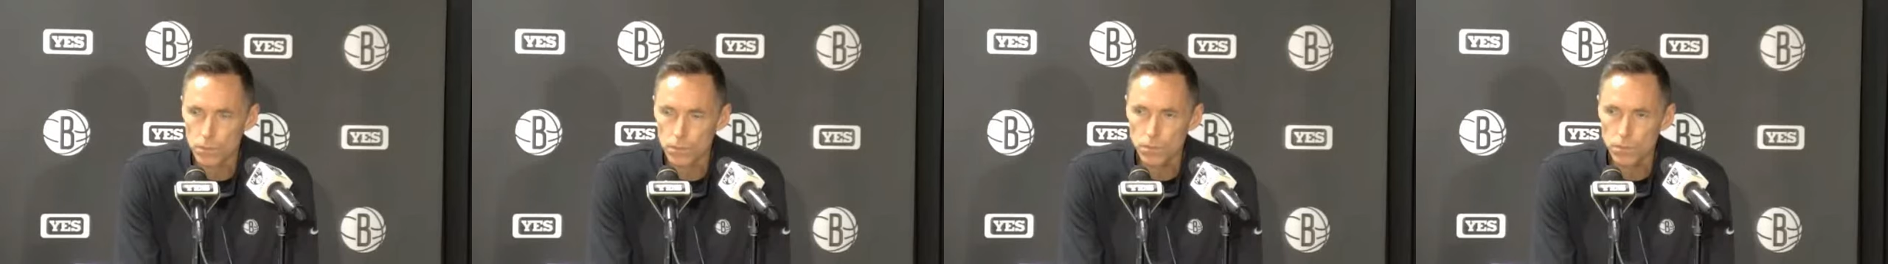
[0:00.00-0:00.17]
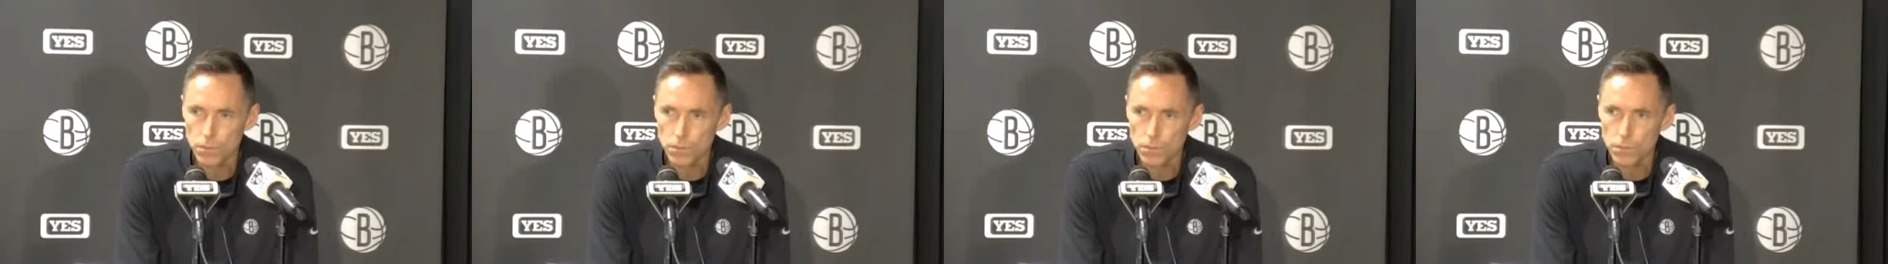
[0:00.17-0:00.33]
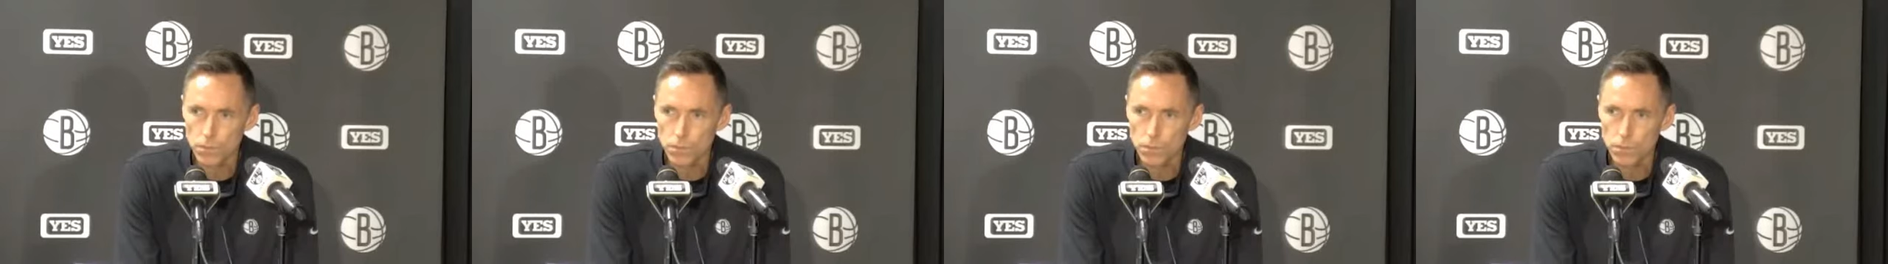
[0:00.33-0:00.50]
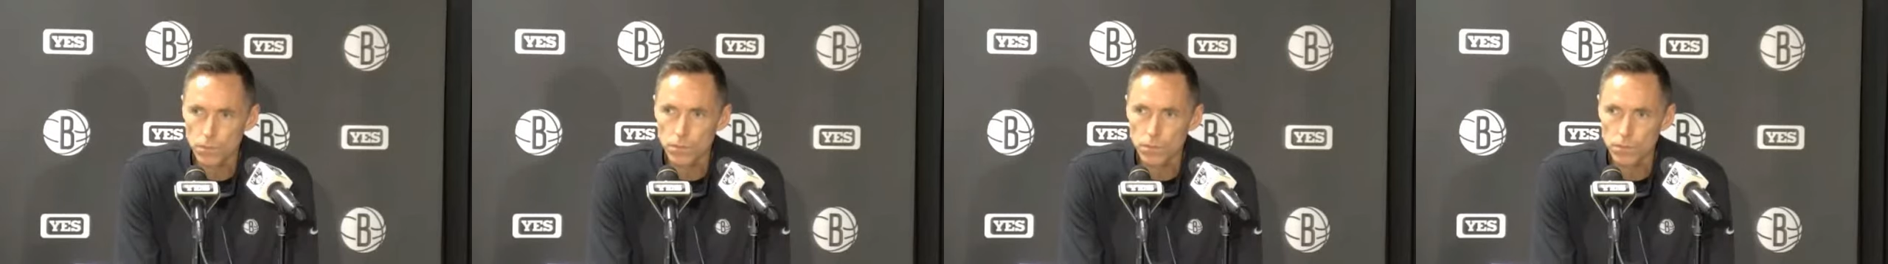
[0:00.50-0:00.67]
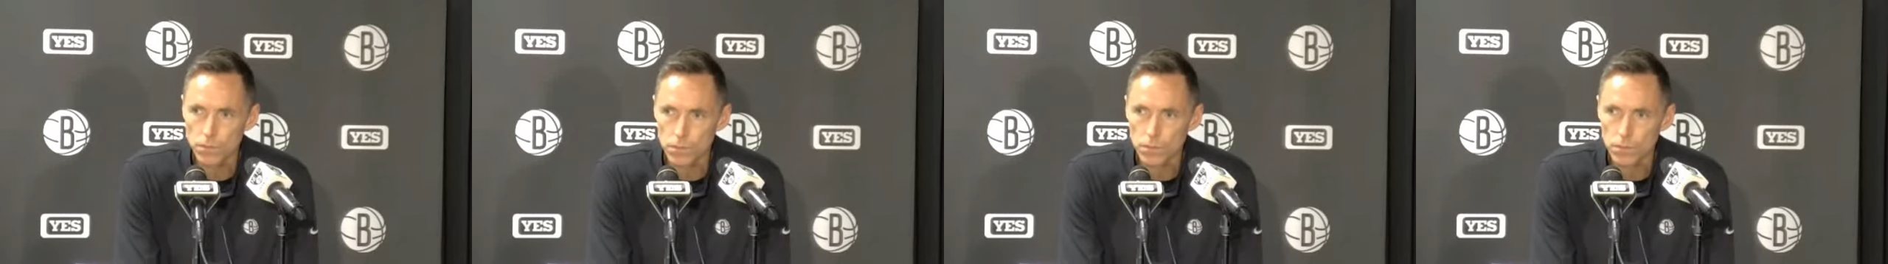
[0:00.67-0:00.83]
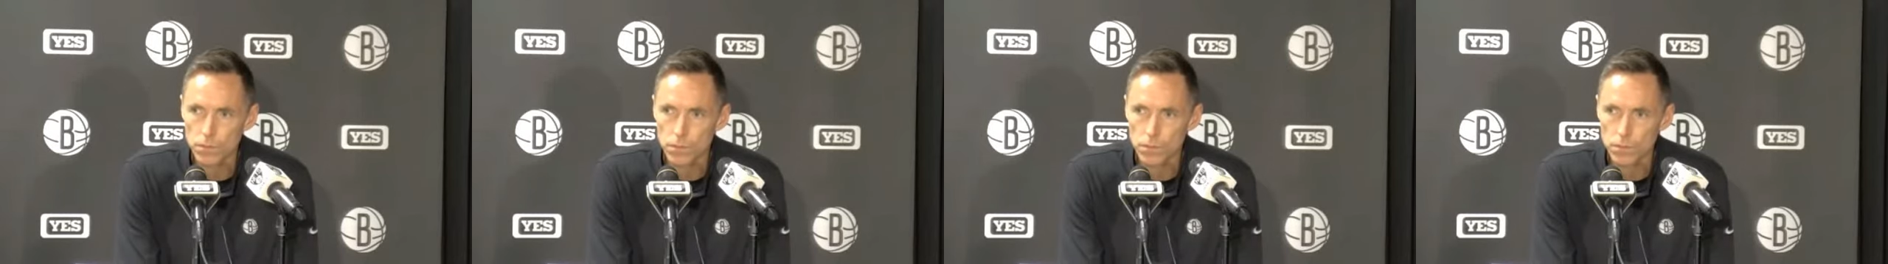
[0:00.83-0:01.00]

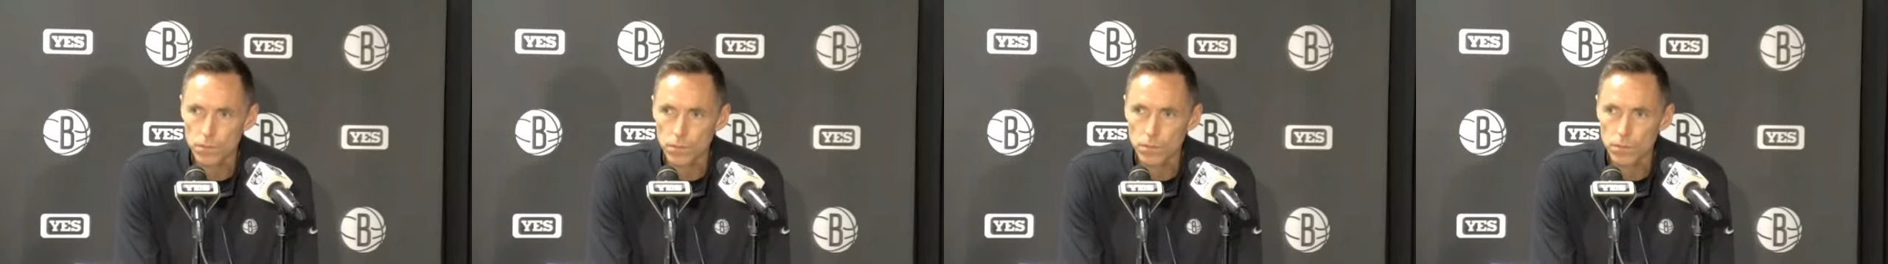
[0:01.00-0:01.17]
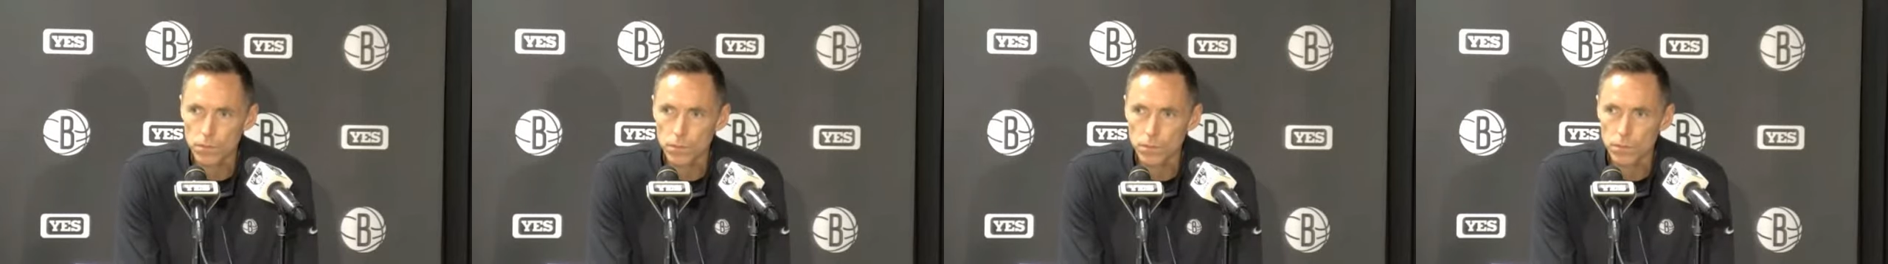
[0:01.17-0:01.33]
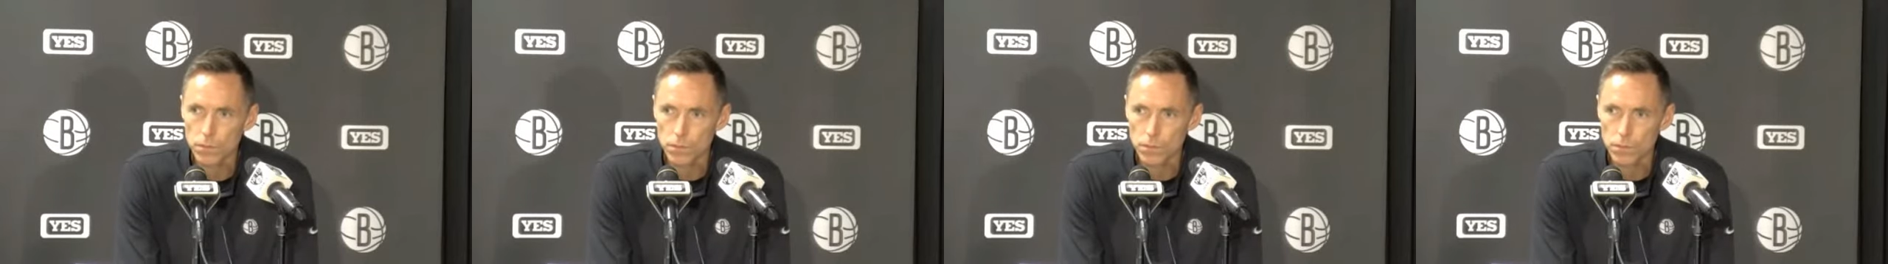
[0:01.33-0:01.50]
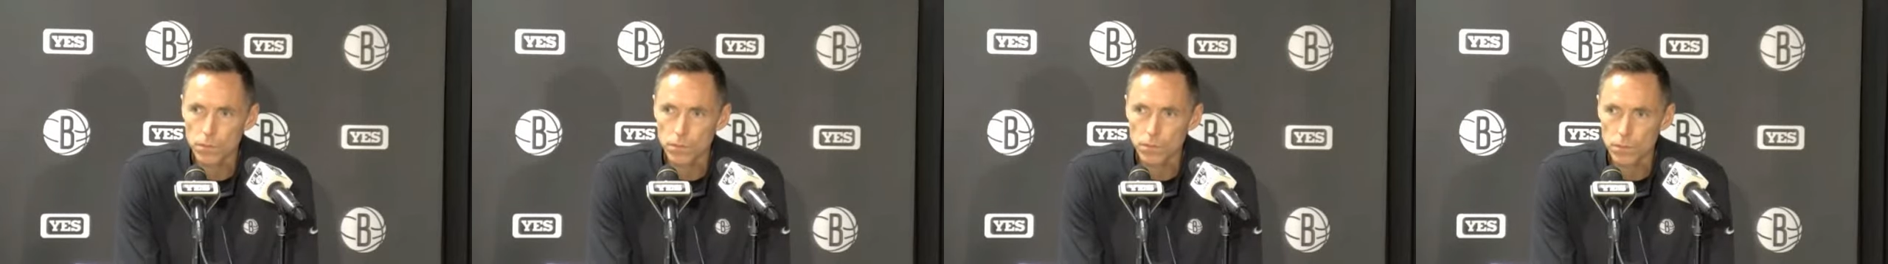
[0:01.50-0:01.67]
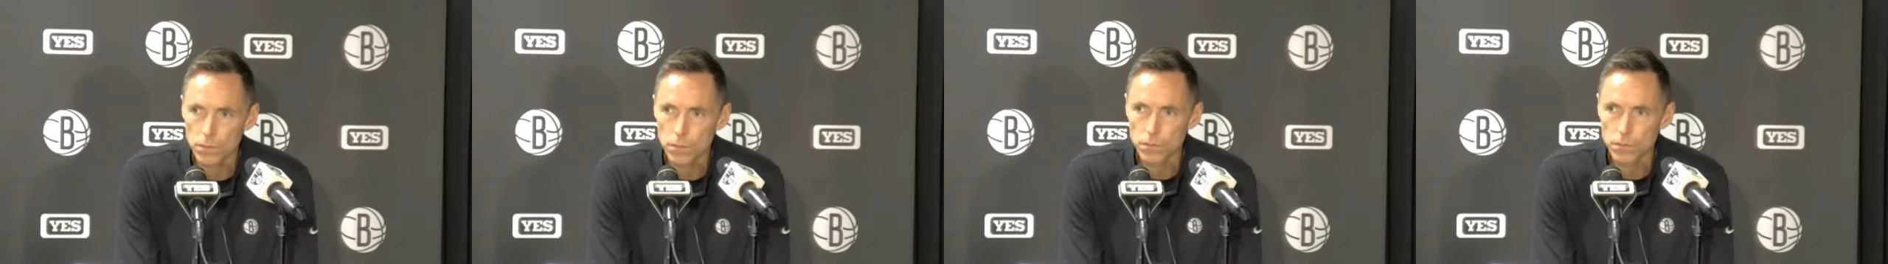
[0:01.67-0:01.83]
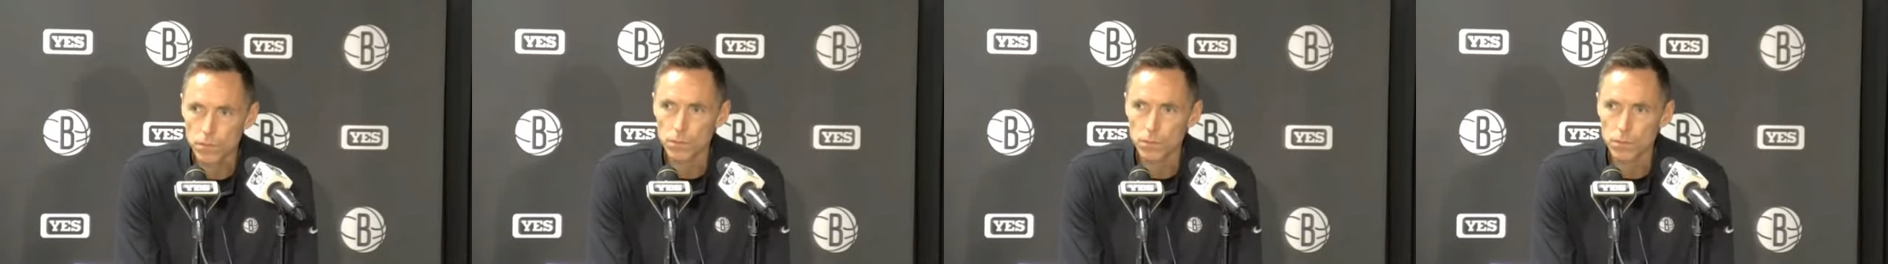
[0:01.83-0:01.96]
(no one is talking)